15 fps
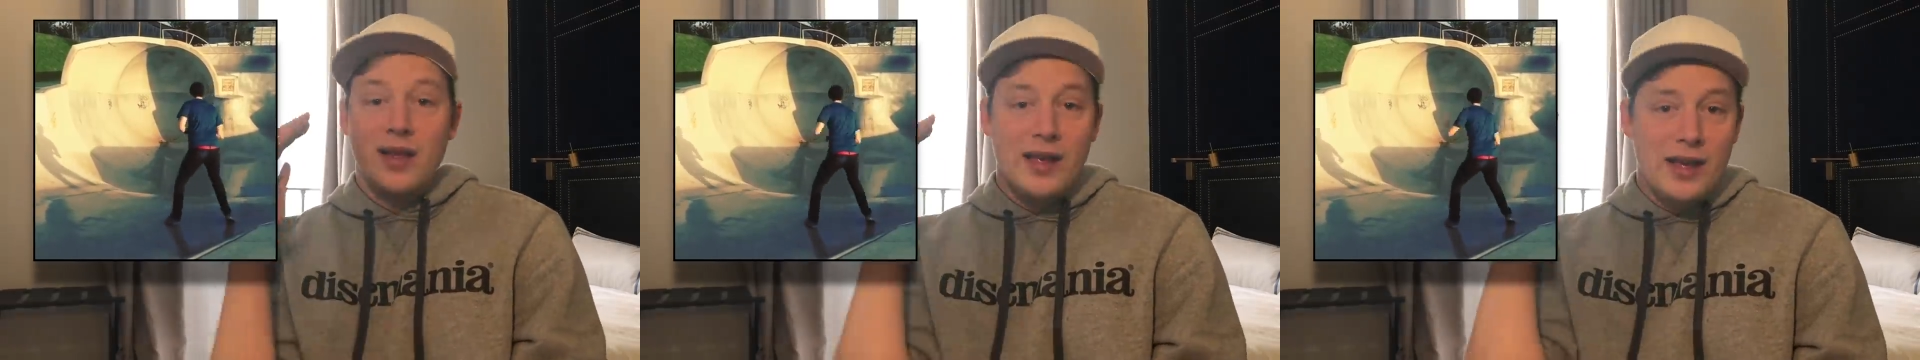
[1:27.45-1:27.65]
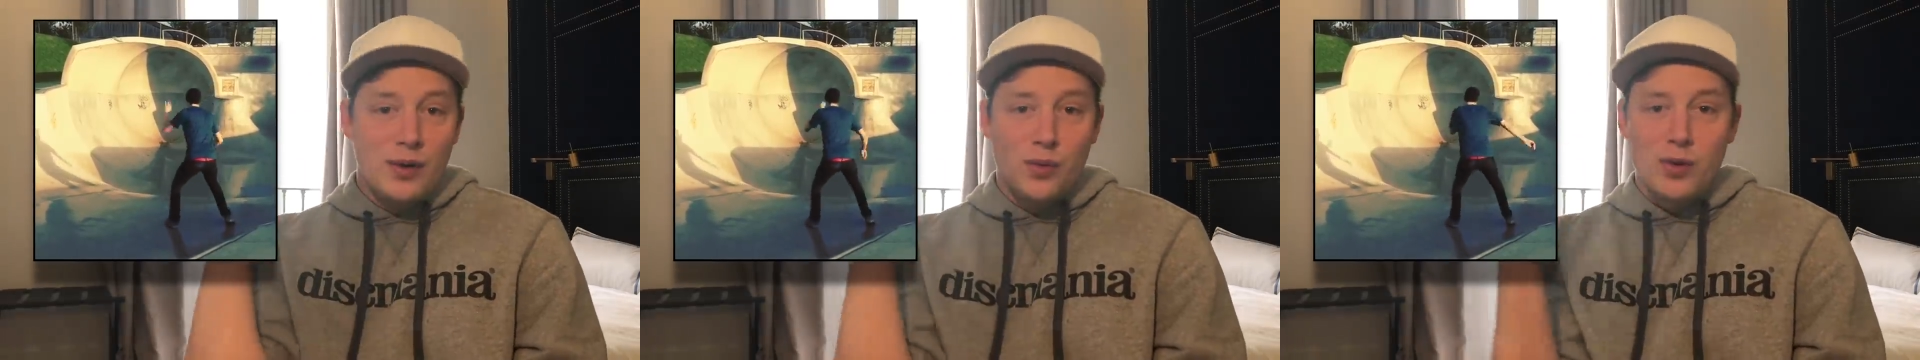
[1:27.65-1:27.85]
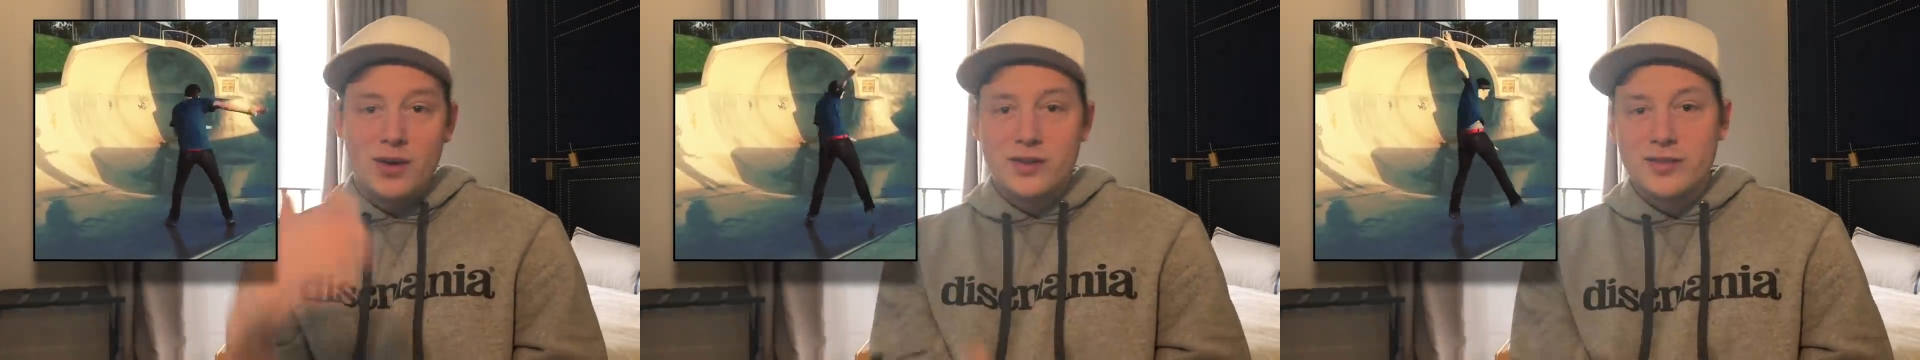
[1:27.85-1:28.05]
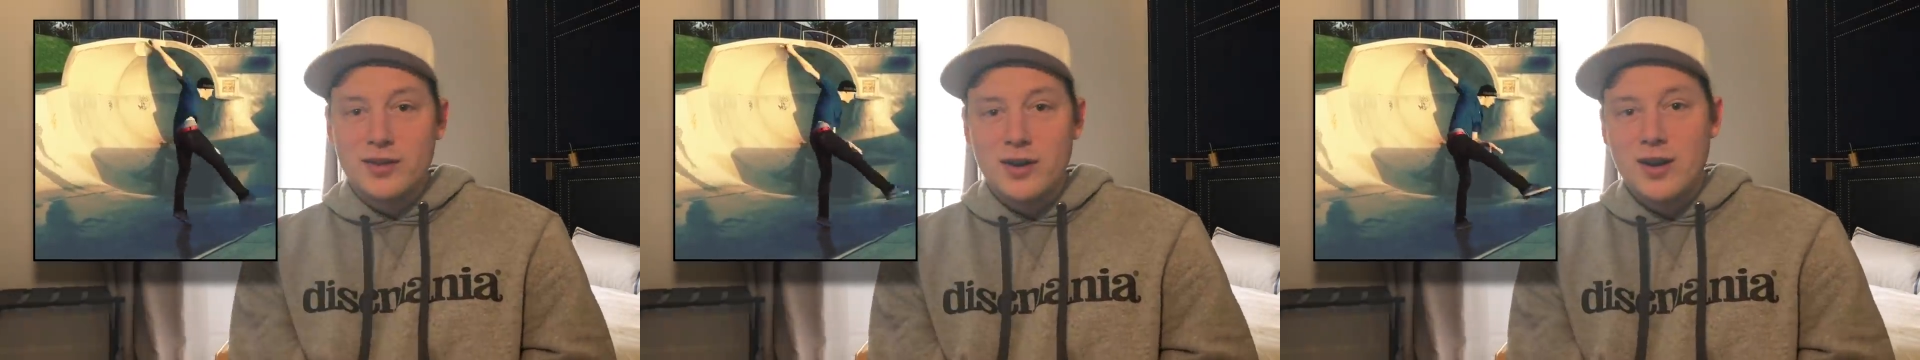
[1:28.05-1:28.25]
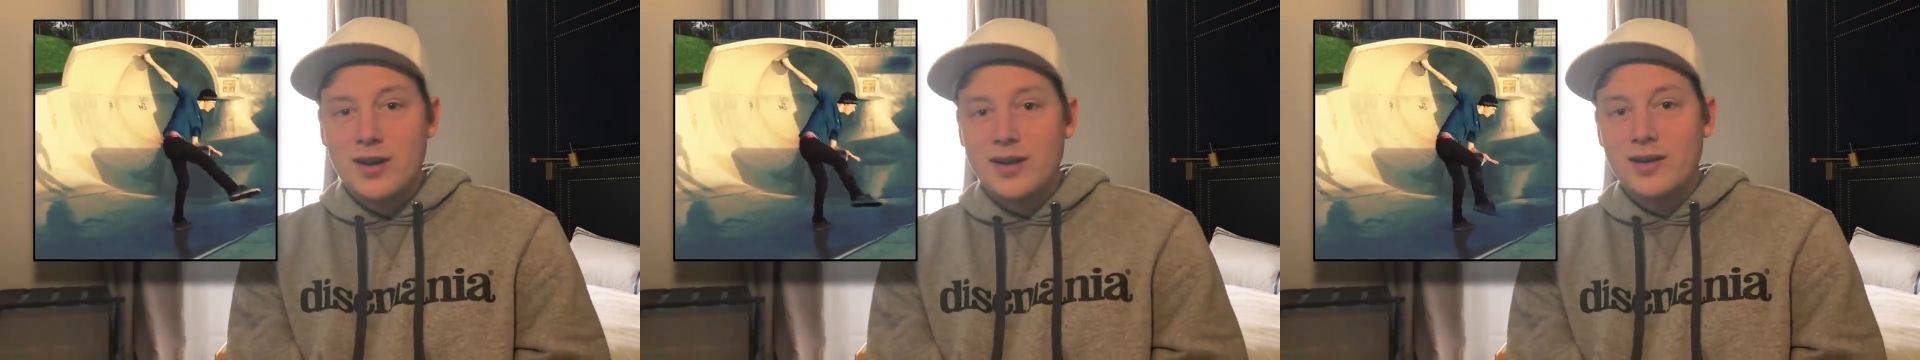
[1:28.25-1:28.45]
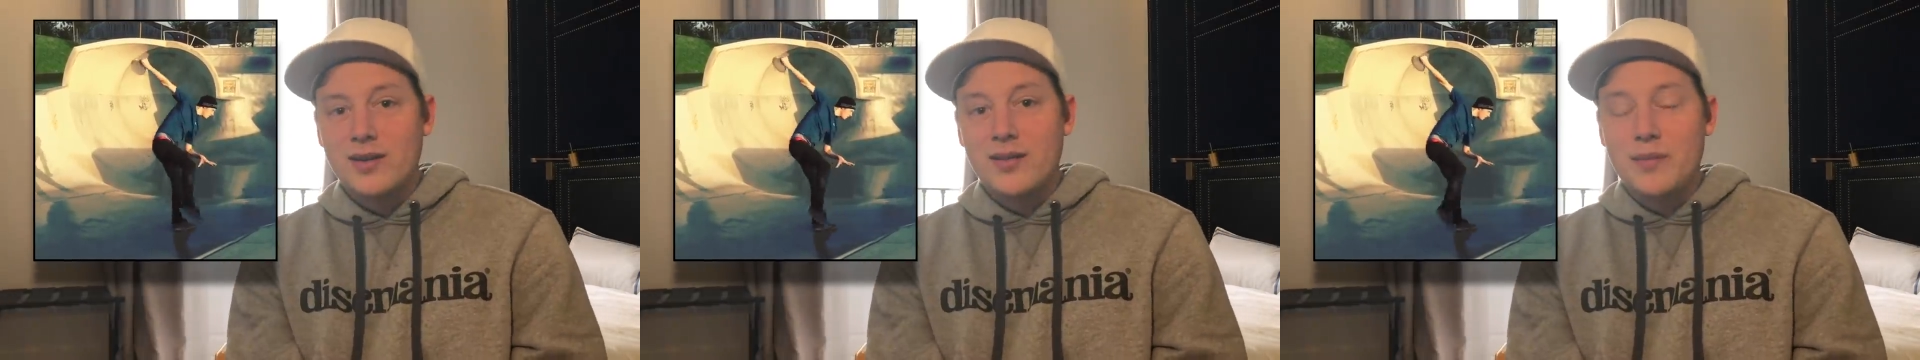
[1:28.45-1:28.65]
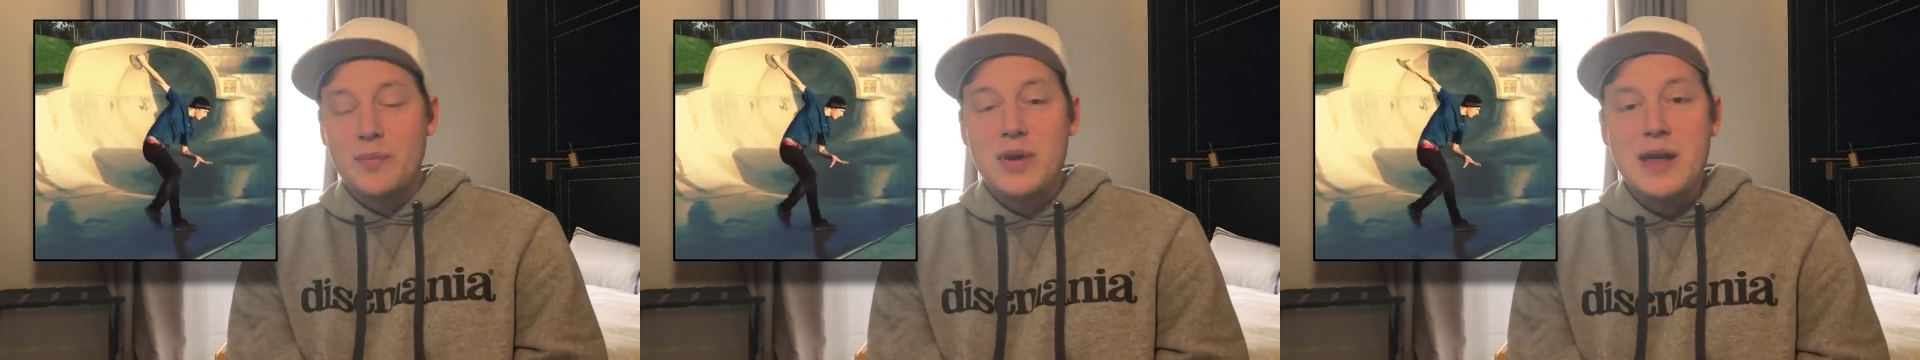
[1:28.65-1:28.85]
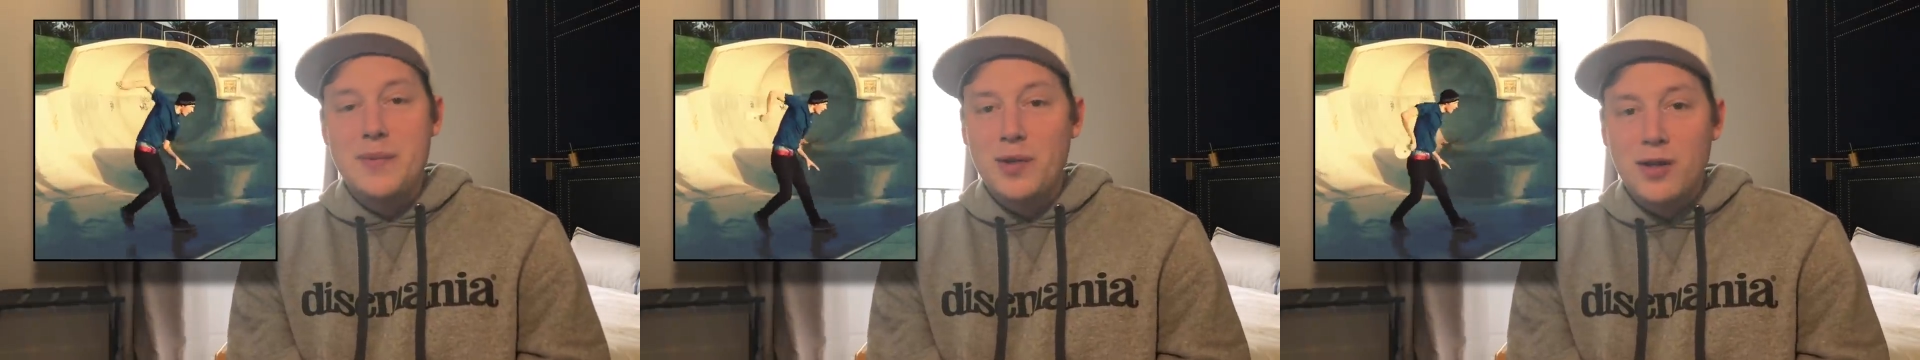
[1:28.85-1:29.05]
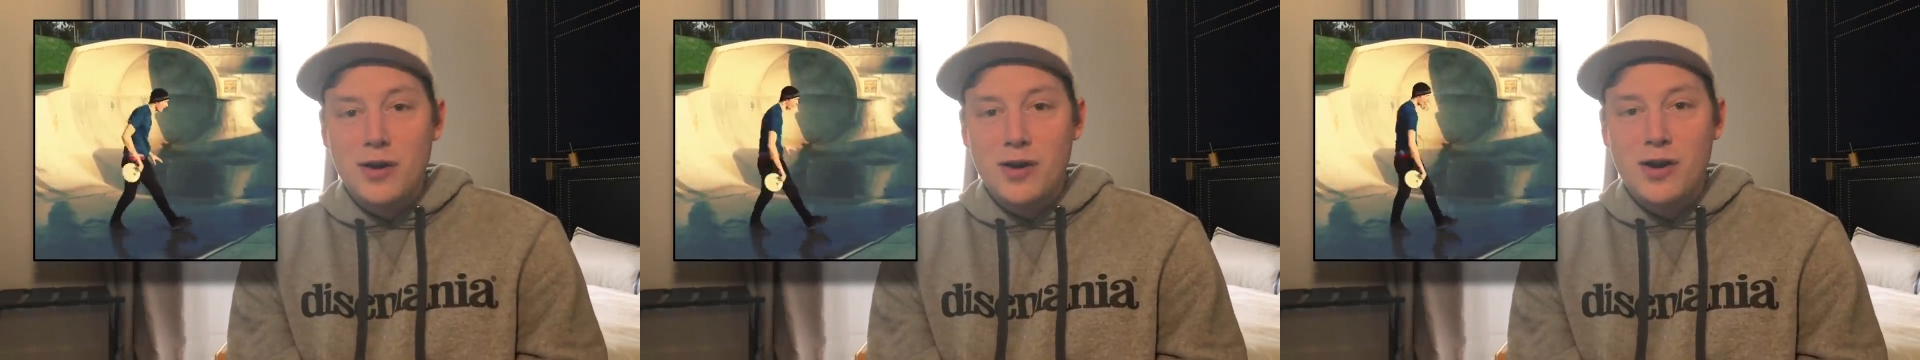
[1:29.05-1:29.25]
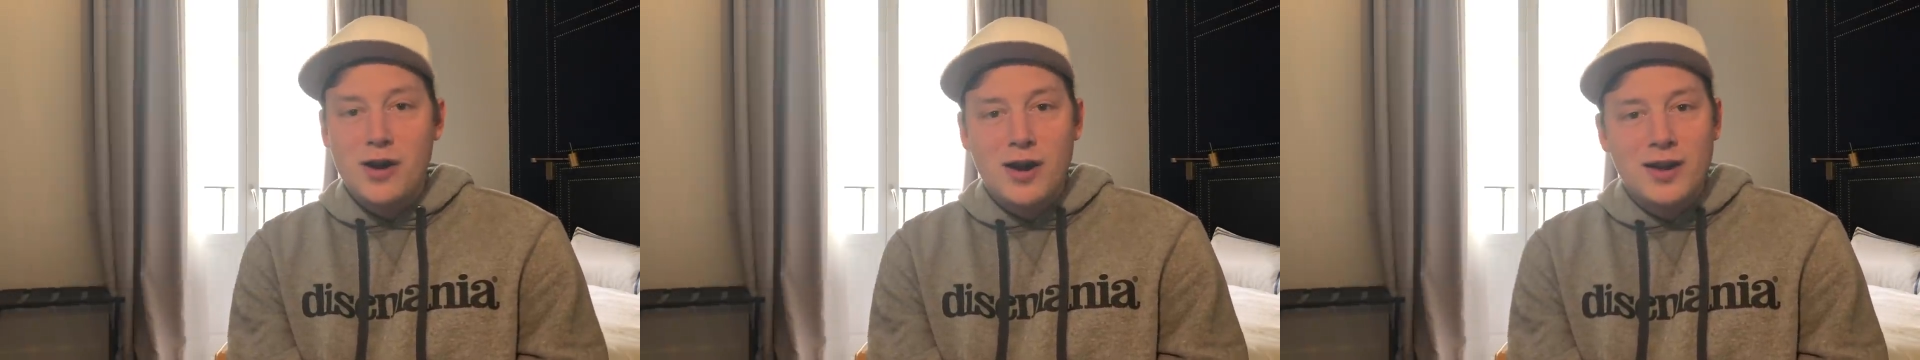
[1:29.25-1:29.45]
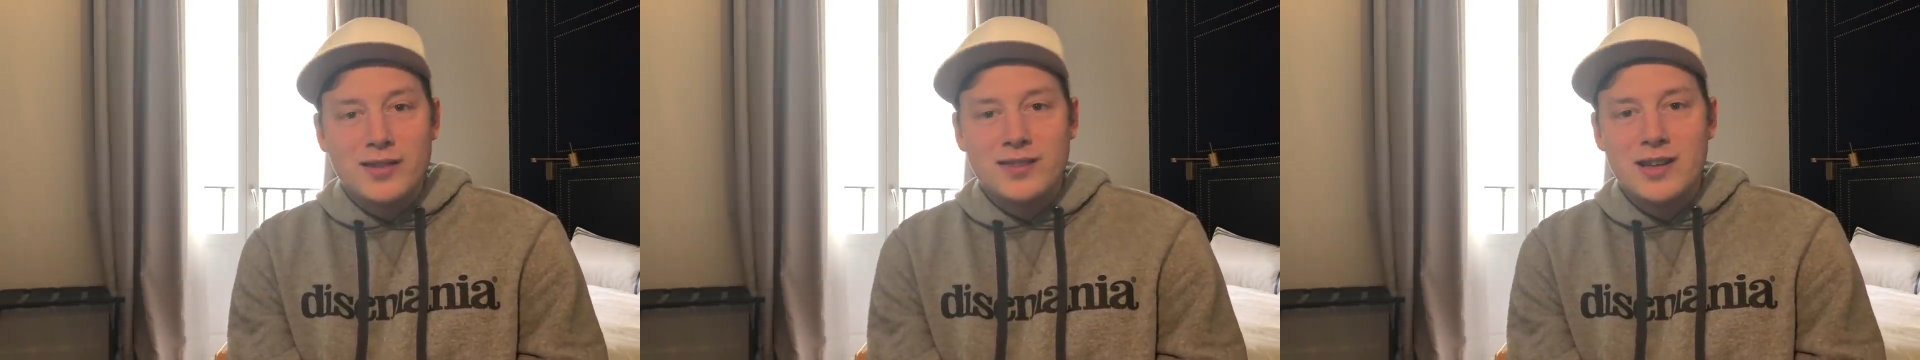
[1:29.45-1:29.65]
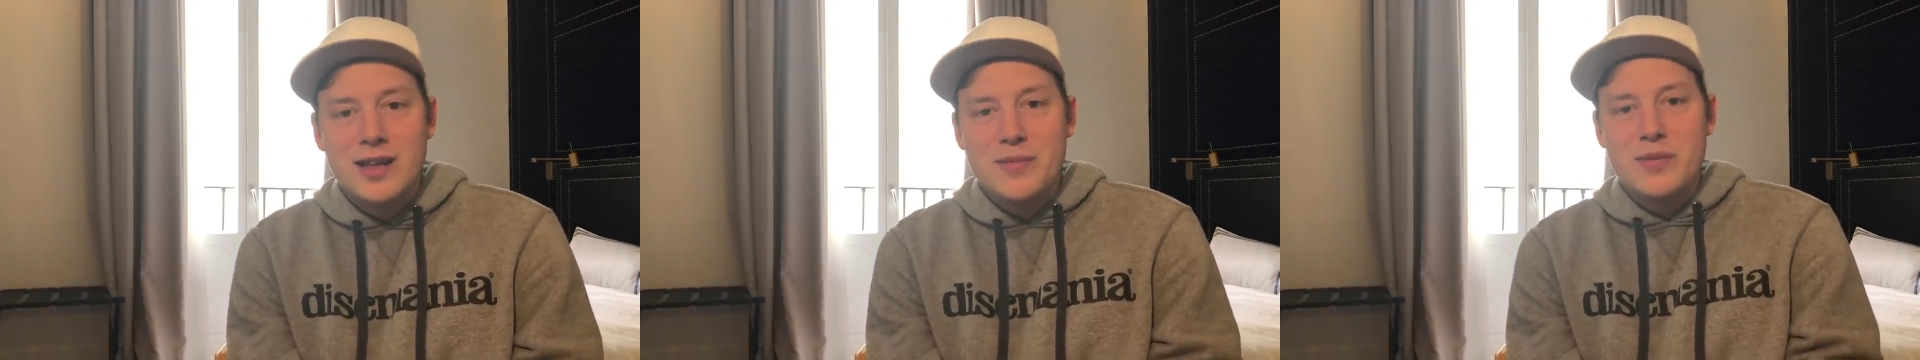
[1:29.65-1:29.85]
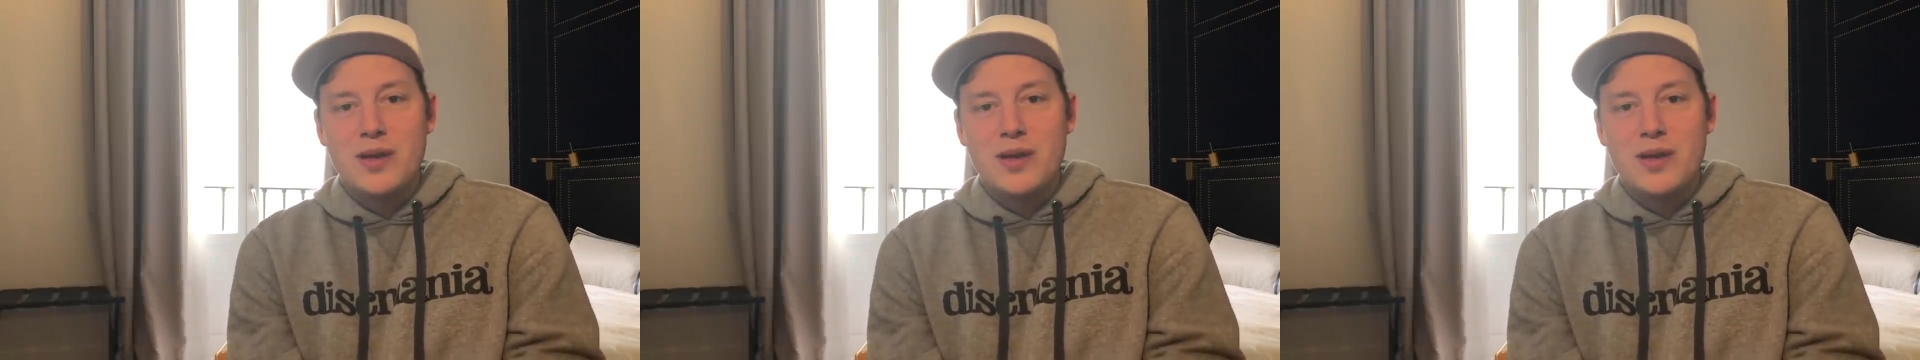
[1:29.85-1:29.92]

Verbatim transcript: it was on People Are Awesome.